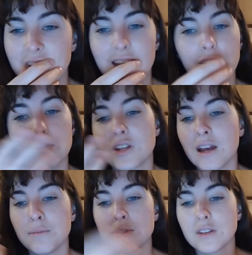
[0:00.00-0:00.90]
At other
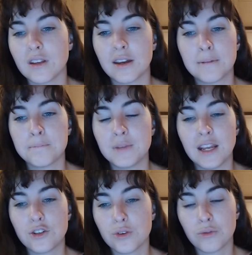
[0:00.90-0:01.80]
times,
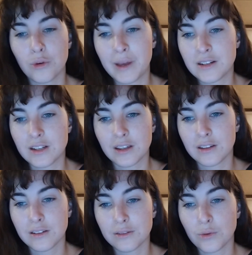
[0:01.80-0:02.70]
nature in
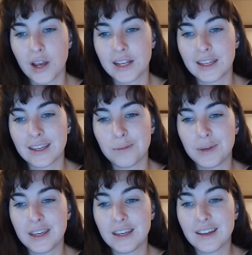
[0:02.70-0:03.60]
romantic writing can
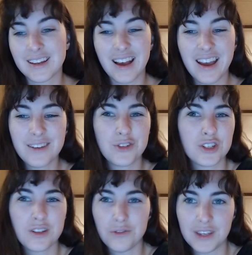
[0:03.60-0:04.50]
be kind of
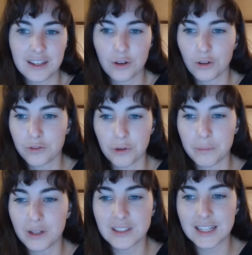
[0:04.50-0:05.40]
just a vehicle for
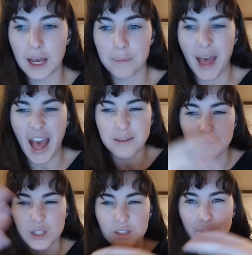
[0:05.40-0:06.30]
building up
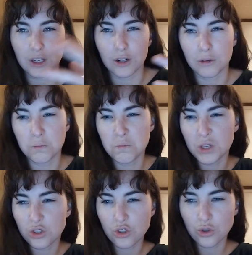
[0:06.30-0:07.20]
atmosphere,
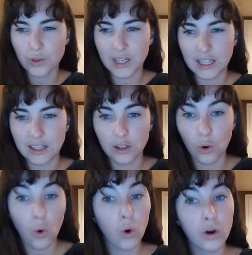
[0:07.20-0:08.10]
mystery,
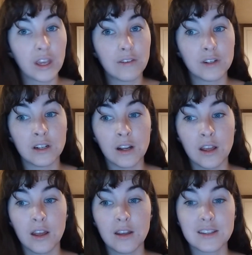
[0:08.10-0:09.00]
or even
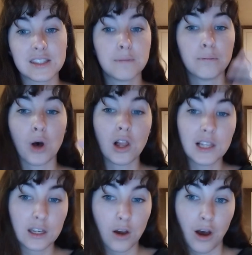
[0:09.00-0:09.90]

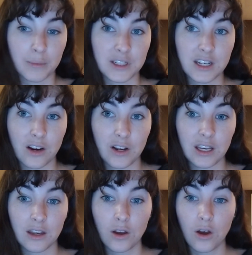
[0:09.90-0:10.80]
symbolic
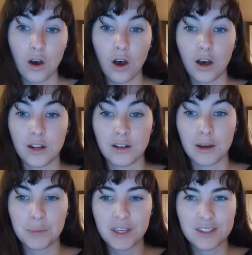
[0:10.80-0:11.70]
commentary on
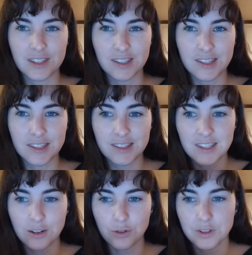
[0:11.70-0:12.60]
a piece's
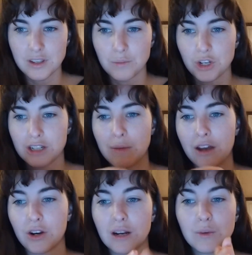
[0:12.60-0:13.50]
central subject
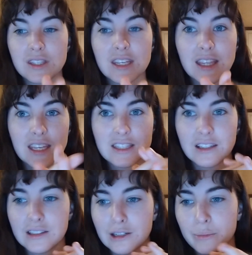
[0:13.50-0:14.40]
matter. And we see this
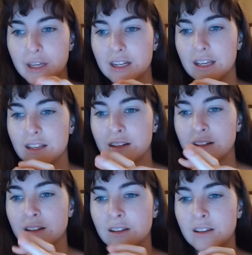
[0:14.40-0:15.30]
a little bit
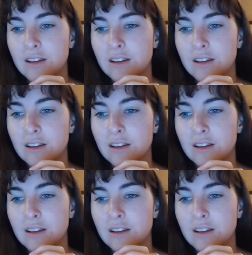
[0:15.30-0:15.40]
in